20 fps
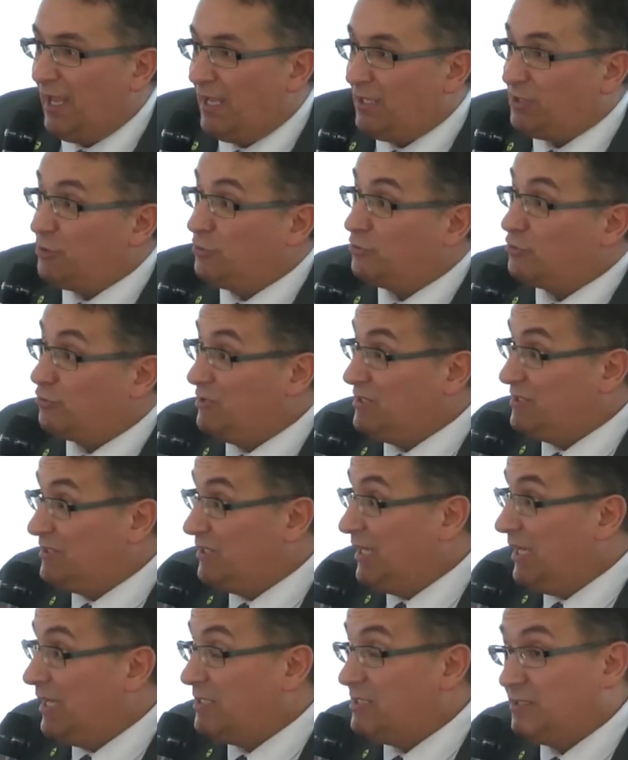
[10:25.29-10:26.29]
It's not only
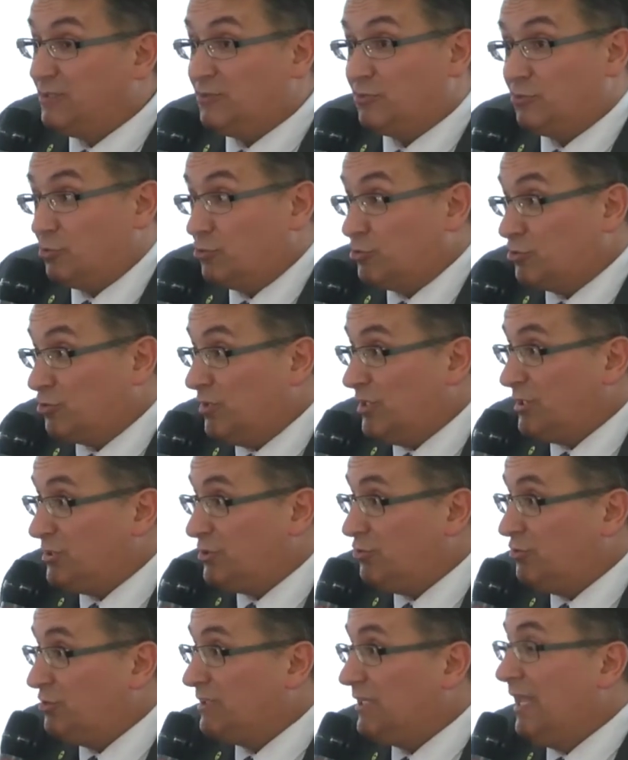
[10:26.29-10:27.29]
the age, it's social
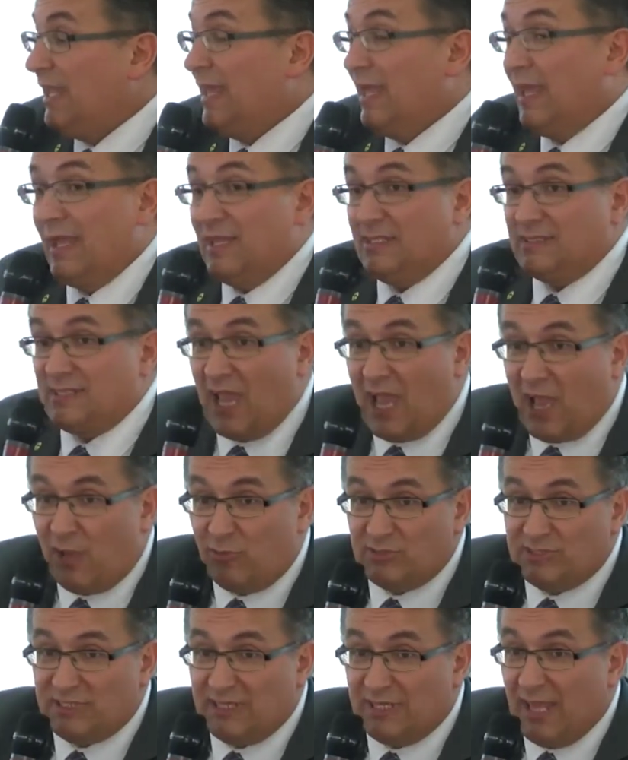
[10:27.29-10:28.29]
issues, it's
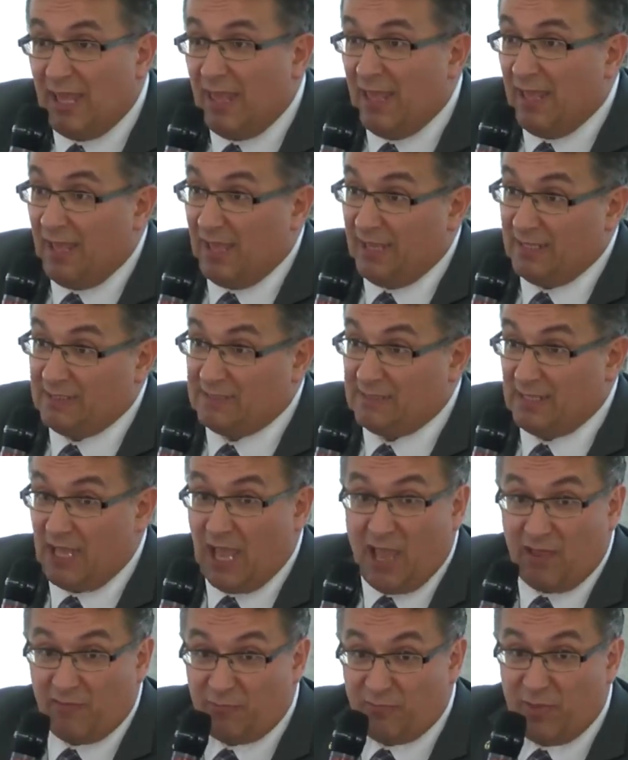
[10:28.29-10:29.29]
housing, it's
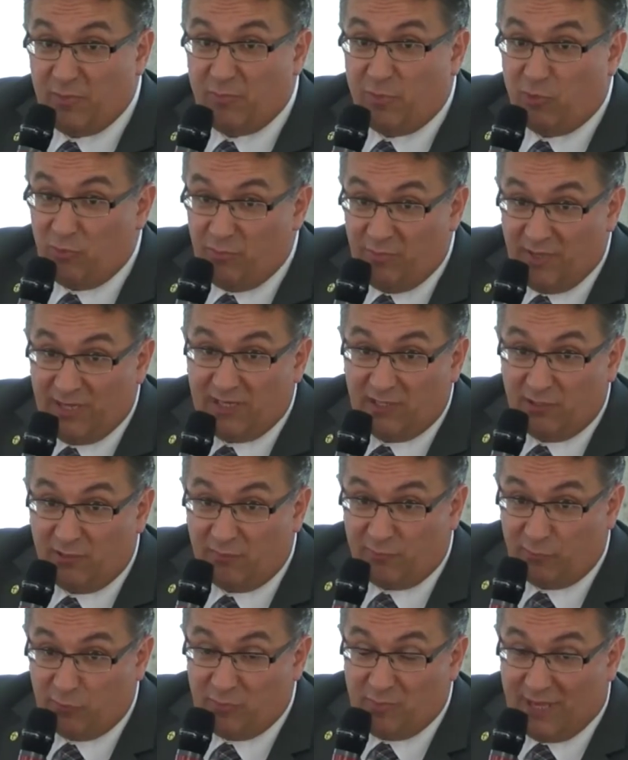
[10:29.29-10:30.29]
have people being in a
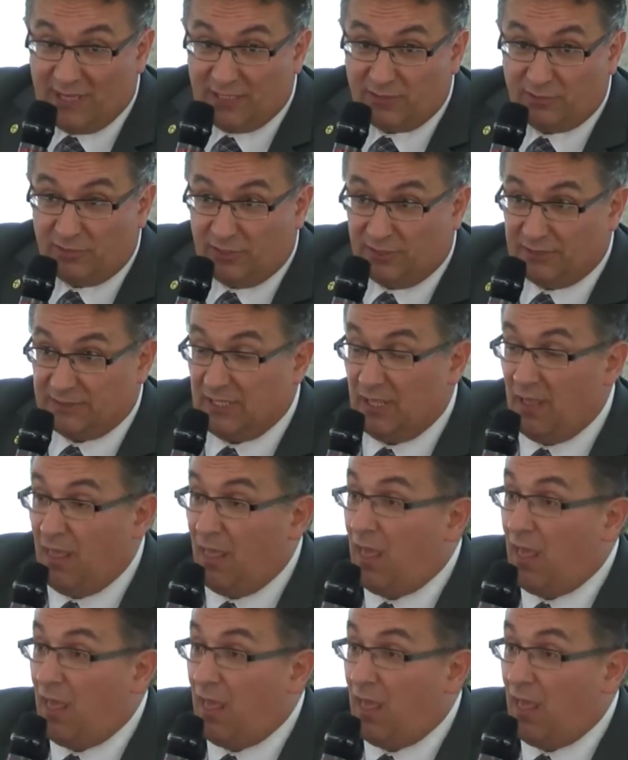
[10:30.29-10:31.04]
food bank or not.